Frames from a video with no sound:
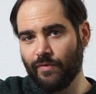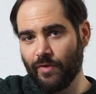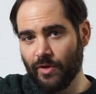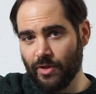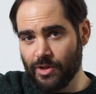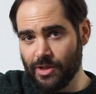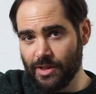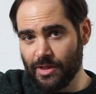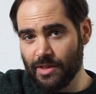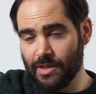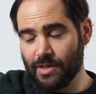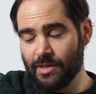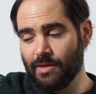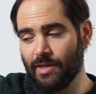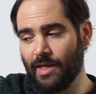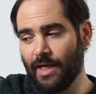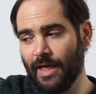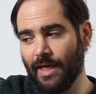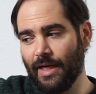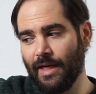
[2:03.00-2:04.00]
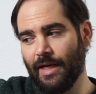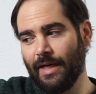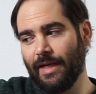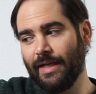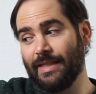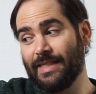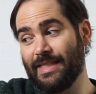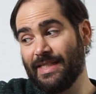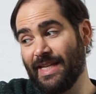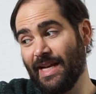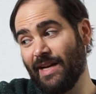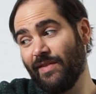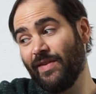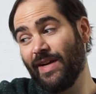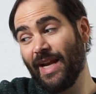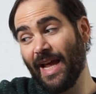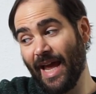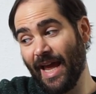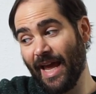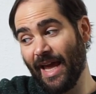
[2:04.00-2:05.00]
versions, instead of
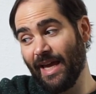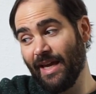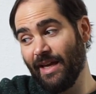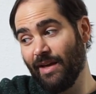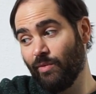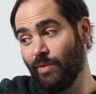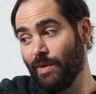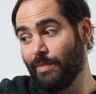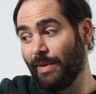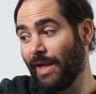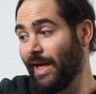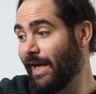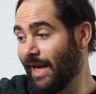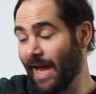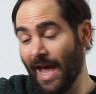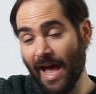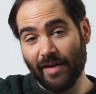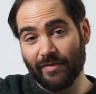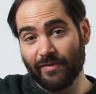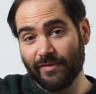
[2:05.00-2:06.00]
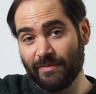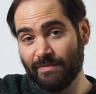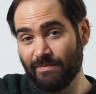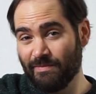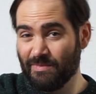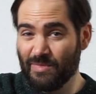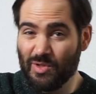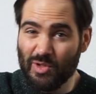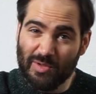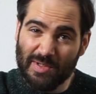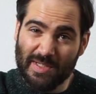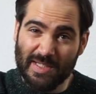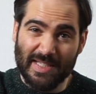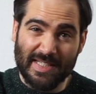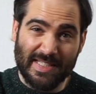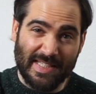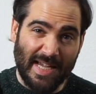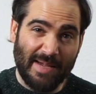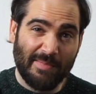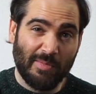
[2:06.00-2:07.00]
an A, we play an F. So it's the
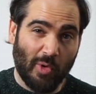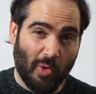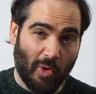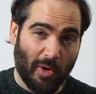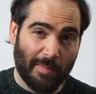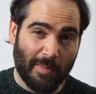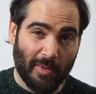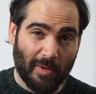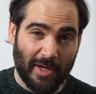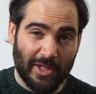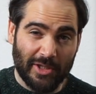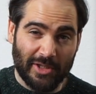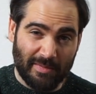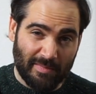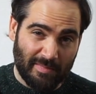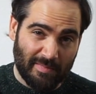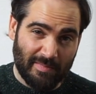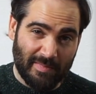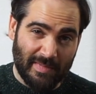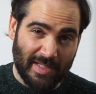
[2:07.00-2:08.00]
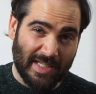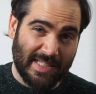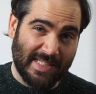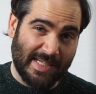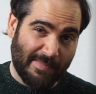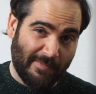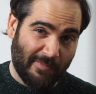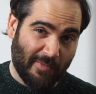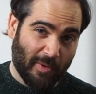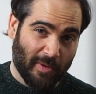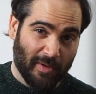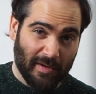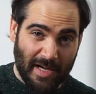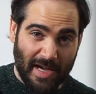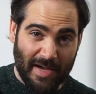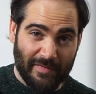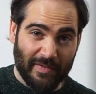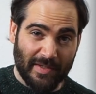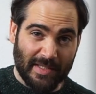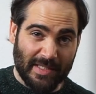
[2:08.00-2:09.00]
same chord progression, except for
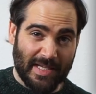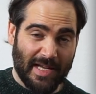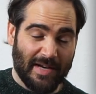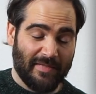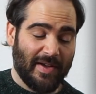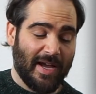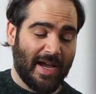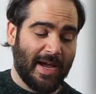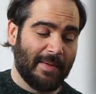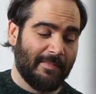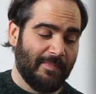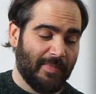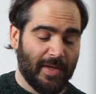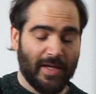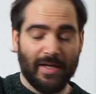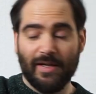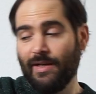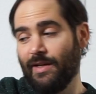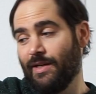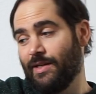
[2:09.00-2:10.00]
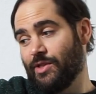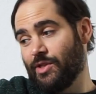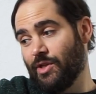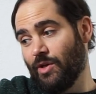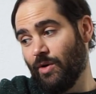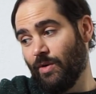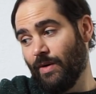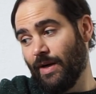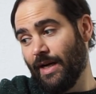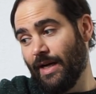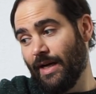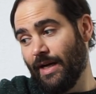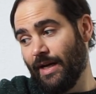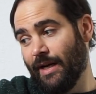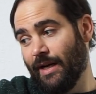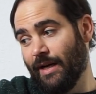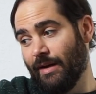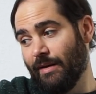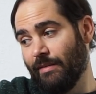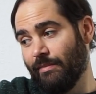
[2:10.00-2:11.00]
F instead of A. So,
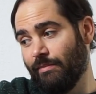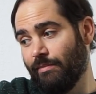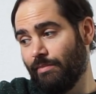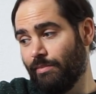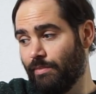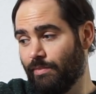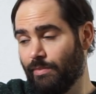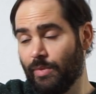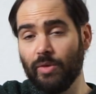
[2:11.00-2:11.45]
then